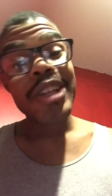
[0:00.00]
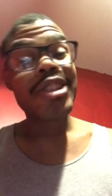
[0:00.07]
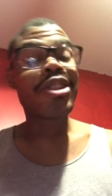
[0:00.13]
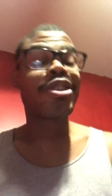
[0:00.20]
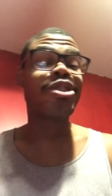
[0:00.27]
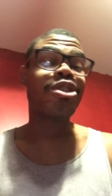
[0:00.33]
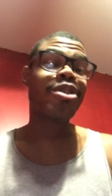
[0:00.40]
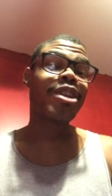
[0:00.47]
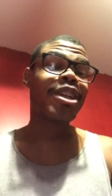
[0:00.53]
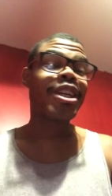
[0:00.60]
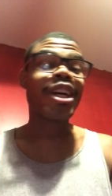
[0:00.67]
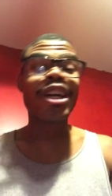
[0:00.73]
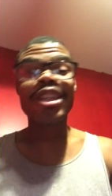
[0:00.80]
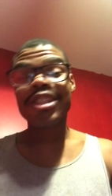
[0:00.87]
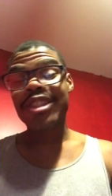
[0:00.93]
So you could
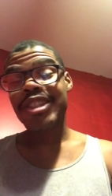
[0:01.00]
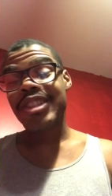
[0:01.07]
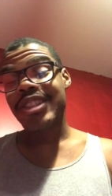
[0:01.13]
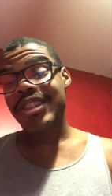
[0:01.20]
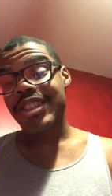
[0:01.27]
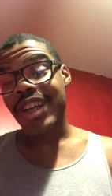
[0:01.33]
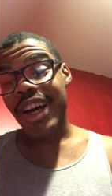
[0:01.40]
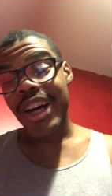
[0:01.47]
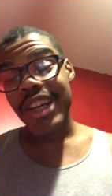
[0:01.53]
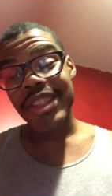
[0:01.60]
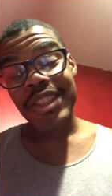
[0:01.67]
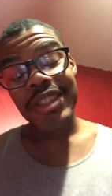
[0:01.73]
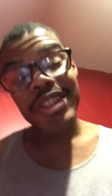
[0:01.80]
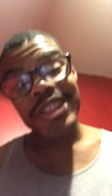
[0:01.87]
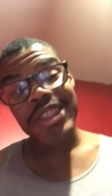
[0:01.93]
kind of see
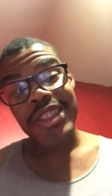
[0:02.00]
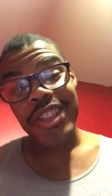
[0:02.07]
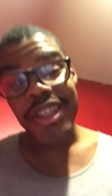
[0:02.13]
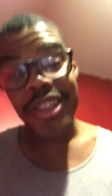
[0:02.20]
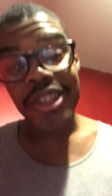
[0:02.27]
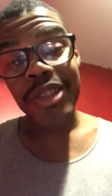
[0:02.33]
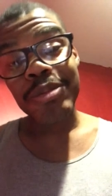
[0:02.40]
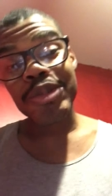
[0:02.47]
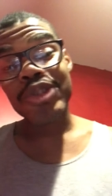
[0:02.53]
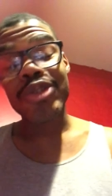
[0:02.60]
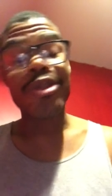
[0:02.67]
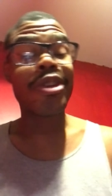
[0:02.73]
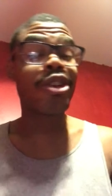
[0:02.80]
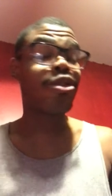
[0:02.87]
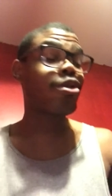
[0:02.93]
signs of distinction
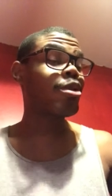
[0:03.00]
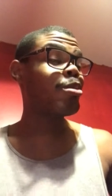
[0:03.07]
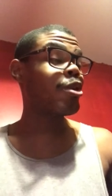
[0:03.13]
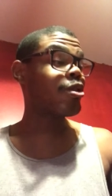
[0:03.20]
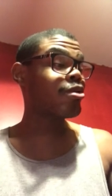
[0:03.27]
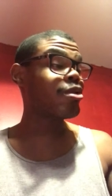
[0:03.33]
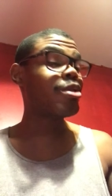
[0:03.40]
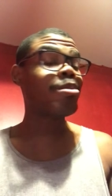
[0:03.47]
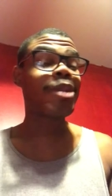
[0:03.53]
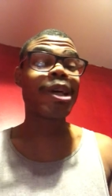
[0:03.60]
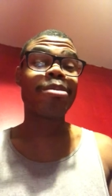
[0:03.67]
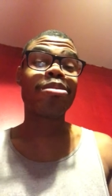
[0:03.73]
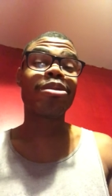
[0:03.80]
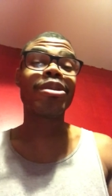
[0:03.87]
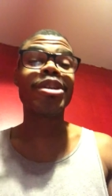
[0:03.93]
between a group, a group
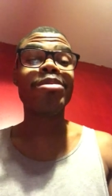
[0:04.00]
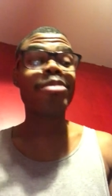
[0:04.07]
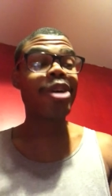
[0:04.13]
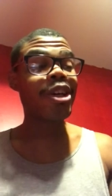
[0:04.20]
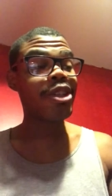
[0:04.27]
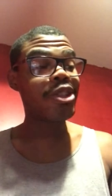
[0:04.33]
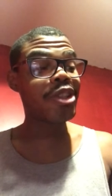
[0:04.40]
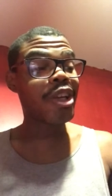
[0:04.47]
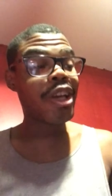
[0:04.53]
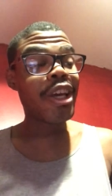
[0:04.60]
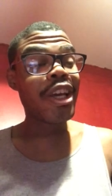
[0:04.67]
that pretty much